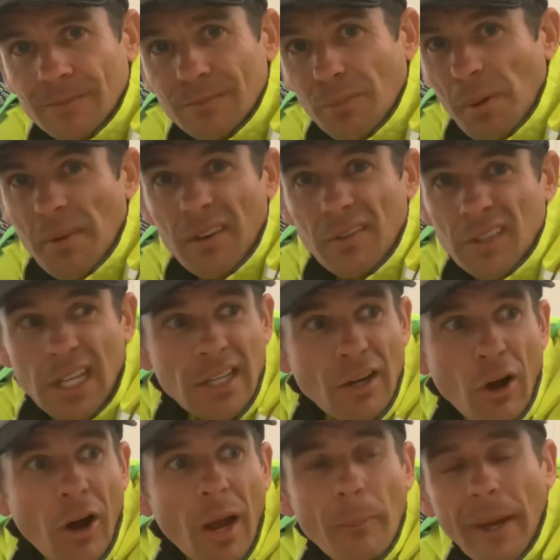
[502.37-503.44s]
Get your
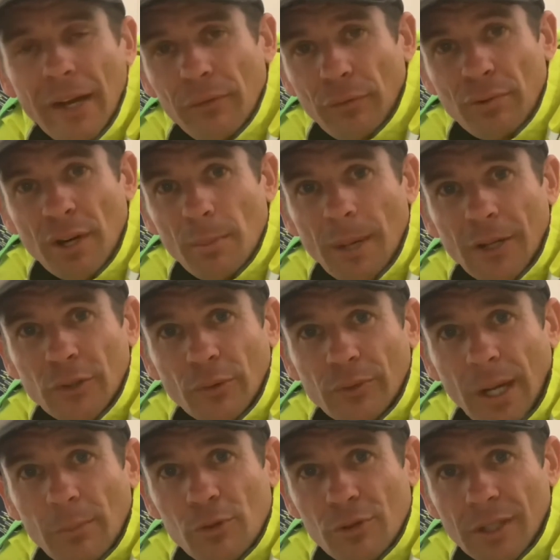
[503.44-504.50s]
iPad for $300 off
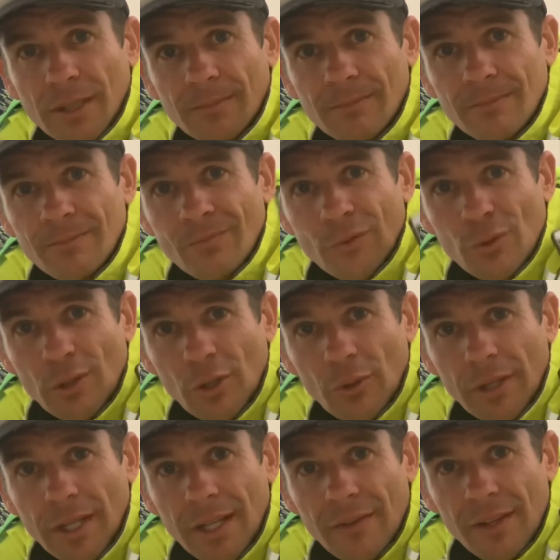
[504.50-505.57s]
Gumtree. It's really all
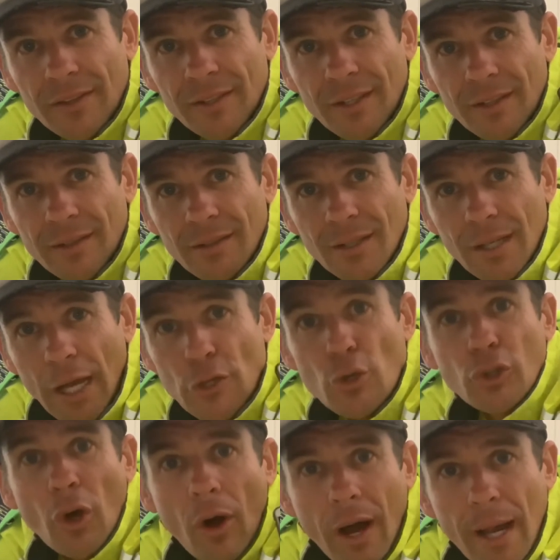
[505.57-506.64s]
you need these days. And
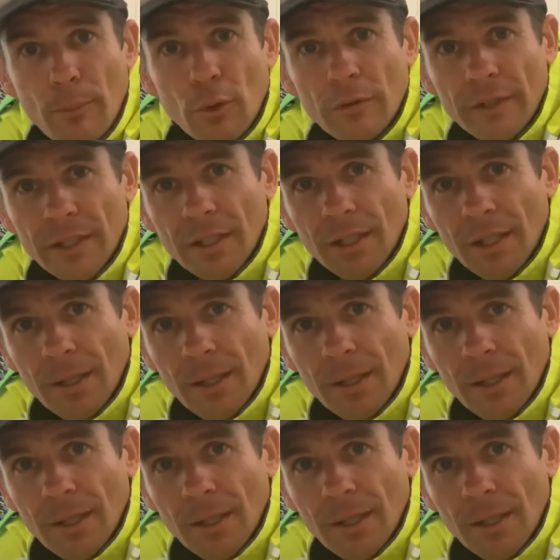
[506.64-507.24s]
use iMovie.